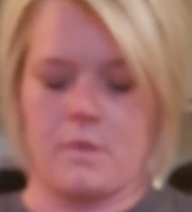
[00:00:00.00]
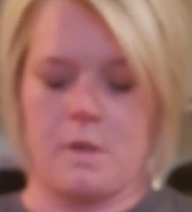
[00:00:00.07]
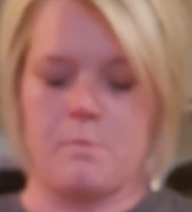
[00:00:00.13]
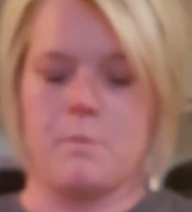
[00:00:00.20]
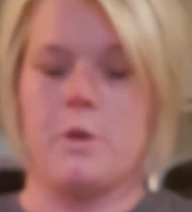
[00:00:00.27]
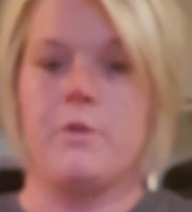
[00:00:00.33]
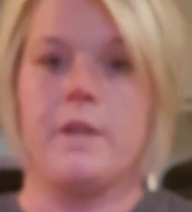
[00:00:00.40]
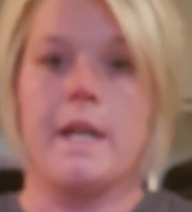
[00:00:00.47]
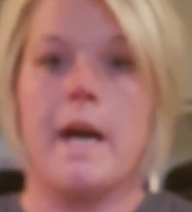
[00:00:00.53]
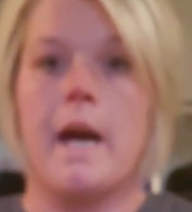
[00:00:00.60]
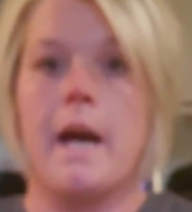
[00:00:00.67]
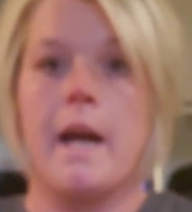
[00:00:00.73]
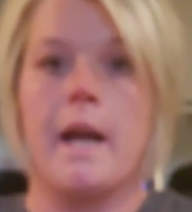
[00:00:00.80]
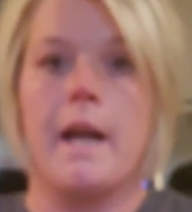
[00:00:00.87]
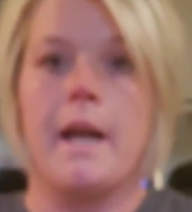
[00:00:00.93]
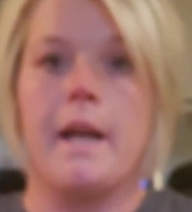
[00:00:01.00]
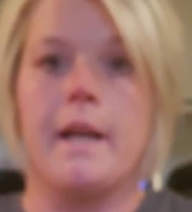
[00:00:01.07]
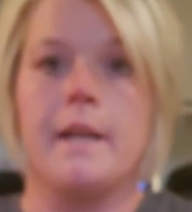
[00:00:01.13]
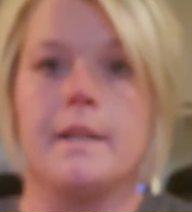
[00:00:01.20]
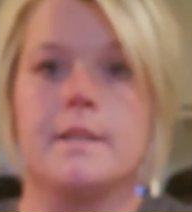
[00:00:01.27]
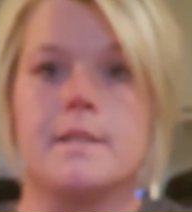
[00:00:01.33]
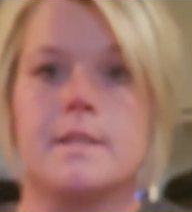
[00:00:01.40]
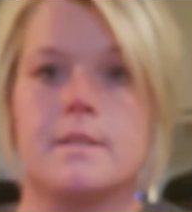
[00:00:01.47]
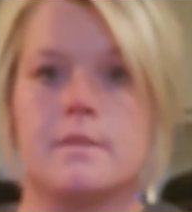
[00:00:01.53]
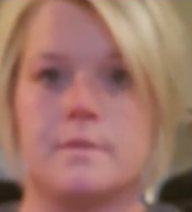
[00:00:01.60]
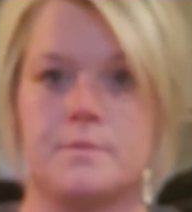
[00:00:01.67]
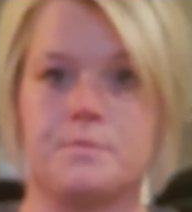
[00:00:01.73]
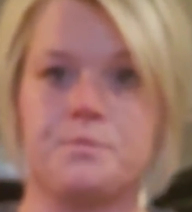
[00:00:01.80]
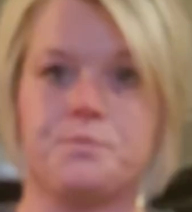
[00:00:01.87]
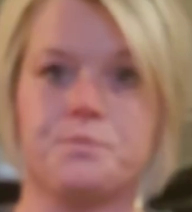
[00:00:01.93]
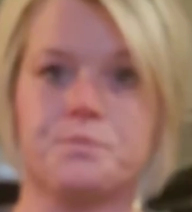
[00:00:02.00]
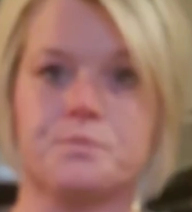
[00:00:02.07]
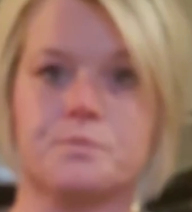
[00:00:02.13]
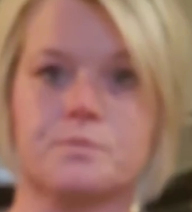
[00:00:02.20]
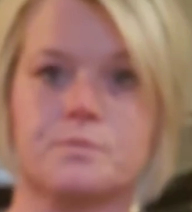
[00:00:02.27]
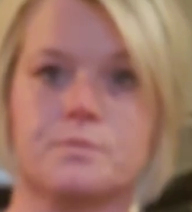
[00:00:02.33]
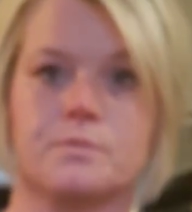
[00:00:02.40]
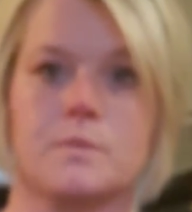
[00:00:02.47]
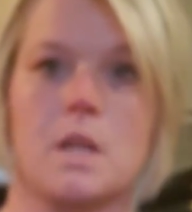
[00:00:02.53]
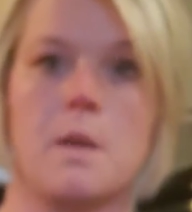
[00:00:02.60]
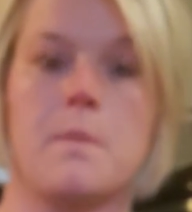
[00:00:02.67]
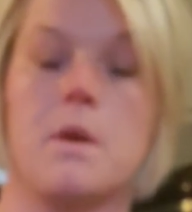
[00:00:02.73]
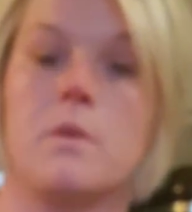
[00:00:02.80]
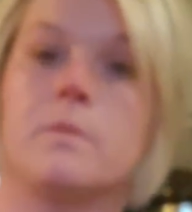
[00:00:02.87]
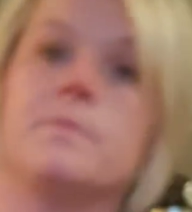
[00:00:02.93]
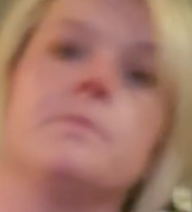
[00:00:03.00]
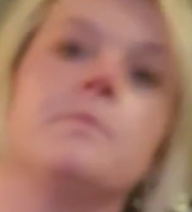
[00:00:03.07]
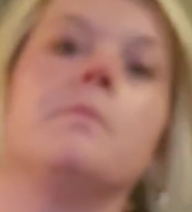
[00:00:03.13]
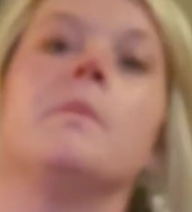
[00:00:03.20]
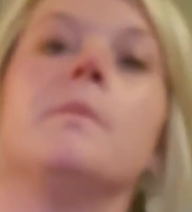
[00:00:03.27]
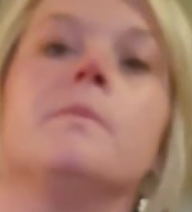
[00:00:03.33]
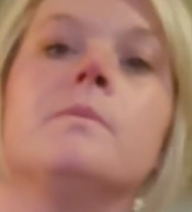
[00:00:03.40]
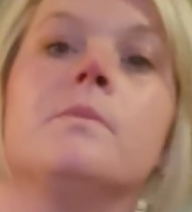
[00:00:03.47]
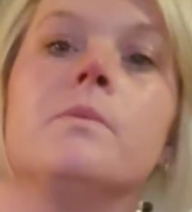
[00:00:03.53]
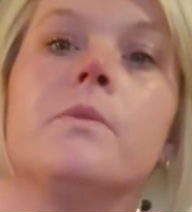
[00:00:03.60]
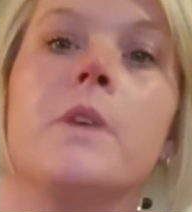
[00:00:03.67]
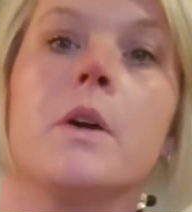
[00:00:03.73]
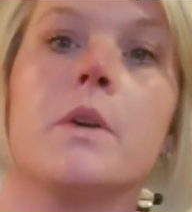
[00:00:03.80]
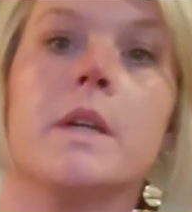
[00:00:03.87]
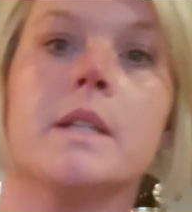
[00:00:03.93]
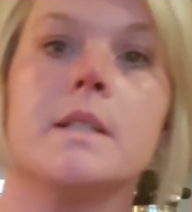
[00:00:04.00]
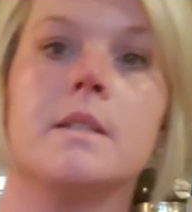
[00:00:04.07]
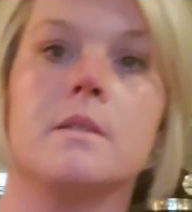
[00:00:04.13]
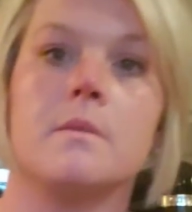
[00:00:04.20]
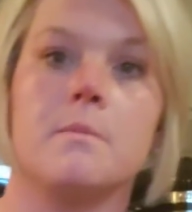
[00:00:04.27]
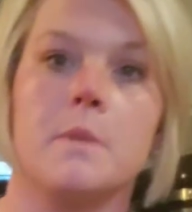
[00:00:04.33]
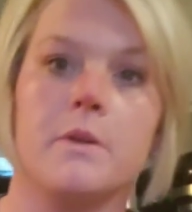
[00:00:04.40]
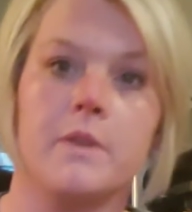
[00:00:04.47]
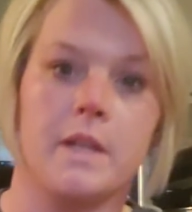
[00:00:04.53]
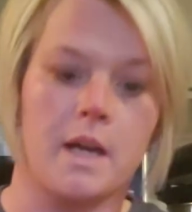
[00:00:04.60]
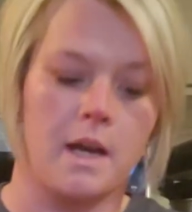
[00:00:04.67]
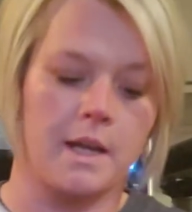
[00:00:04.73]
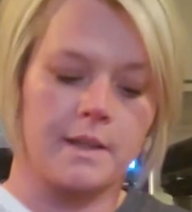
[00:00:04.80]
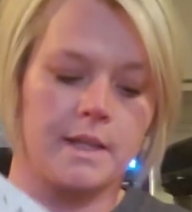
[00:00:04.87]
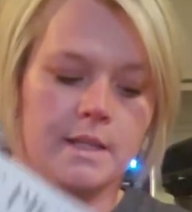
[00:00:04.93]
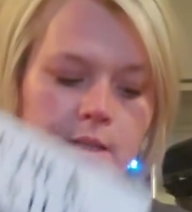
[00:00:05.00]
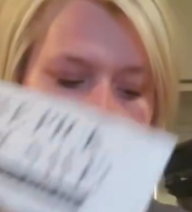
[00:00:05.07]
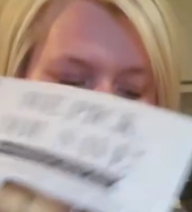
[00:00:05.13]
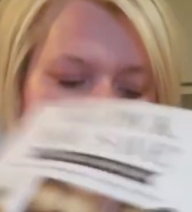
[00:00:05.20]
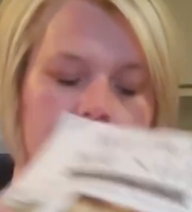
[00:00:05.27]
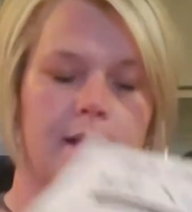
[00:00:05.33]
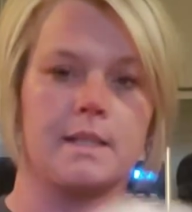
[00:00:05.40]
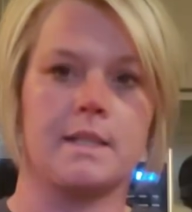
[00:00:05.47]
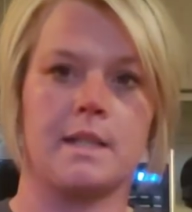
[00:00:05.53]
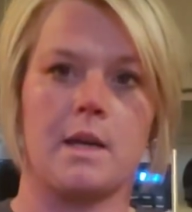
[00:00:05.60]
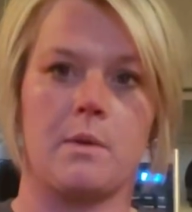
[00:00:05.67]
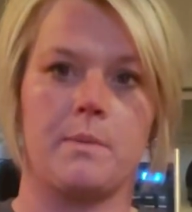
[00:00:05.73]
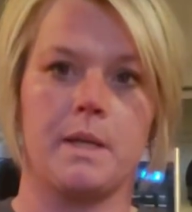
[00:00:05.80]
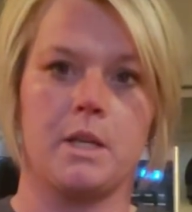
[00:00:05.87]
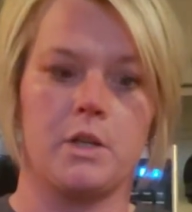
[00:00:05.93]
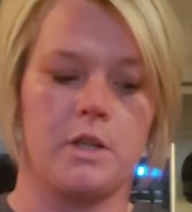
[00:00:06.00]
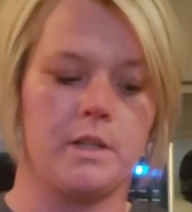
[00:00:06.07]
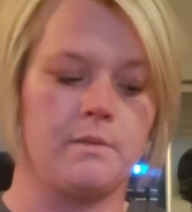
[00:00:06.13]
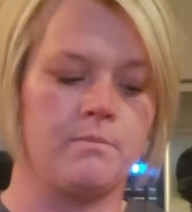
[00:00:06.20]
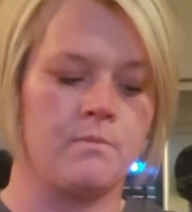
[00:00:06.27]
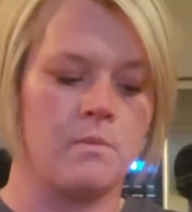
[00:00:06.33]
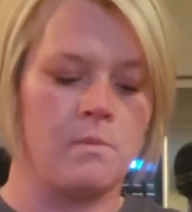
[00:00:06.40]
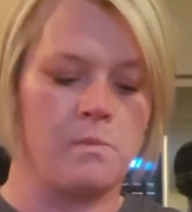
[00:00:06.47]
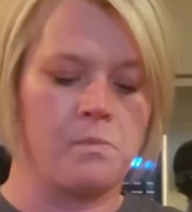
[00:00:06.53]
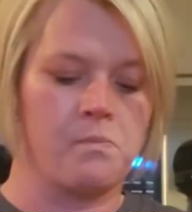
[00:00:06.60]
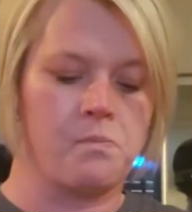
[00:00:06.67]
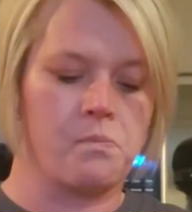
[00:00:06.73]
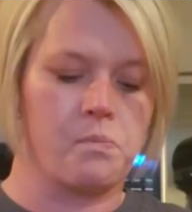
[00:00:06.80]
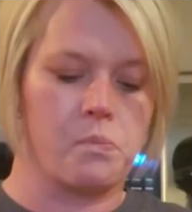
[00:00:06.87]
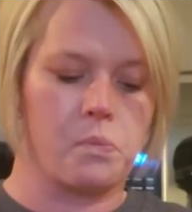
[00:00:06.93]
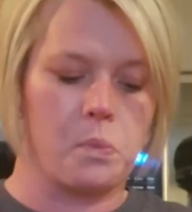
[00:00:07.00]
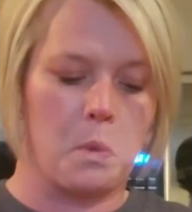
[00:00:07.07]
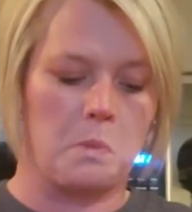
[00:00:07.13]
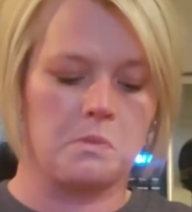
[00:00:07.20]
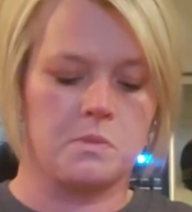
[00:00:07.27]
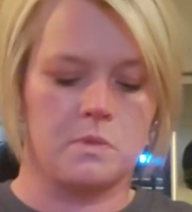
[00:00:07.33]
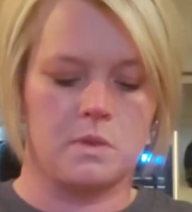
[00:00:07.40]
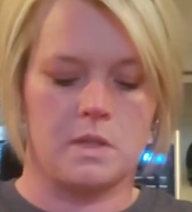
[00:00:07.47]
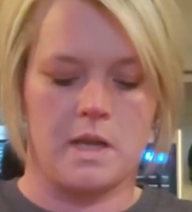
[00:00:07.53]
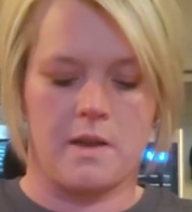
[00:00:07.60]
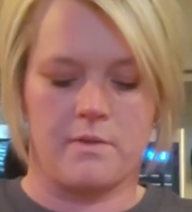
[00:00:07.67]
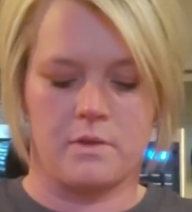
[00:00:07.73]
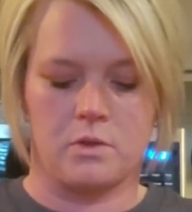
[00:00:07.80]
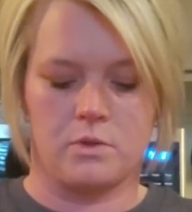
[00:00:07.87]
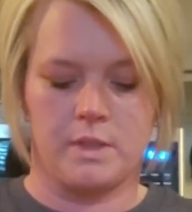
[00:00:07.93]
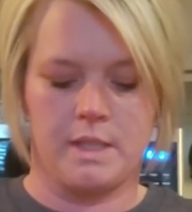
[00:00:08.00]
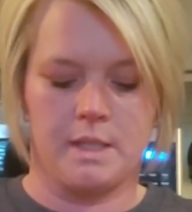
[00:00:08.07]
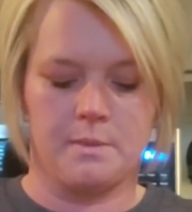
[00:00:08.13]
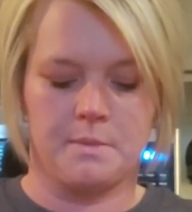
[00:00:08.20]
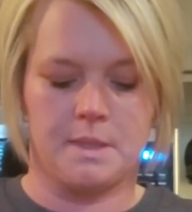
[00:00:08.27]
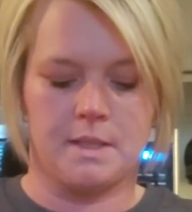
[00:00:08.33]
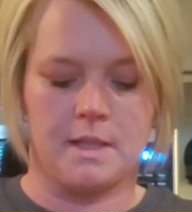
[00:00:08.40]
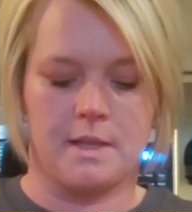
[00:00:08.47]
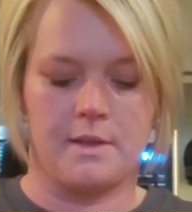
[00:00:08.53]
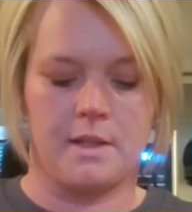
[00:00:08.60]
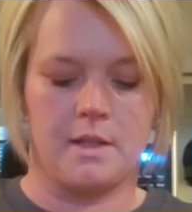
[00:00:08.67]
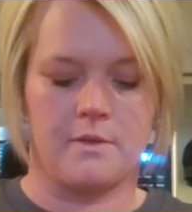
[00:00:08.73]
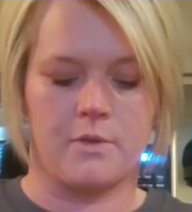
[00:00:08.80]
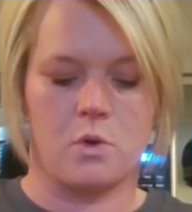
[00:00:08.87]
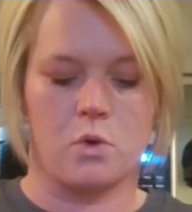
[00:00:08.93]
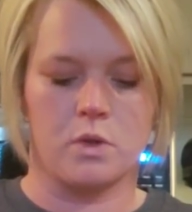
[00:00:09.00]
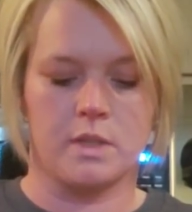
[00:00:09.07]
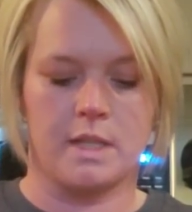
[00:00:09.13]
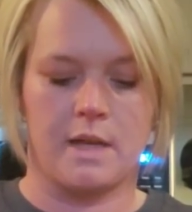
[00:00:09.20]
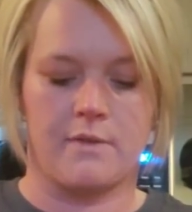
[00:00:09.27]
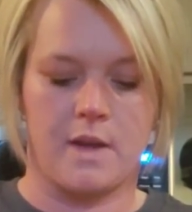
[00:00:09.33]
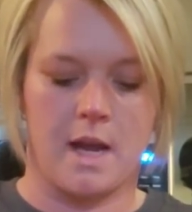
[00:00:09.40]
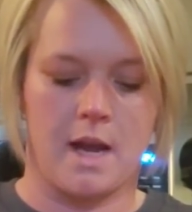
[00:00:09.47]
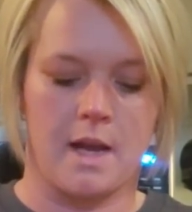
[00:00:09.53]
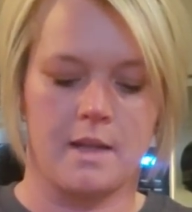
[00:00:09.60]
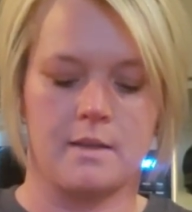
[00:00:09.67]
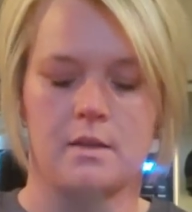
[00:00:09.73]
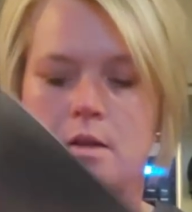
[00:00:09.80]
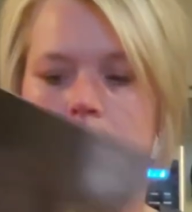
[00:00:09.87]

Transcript: movie night. Come on, focus. Movie night, things like that. That'd be good to have little dips. And then, of course, they've got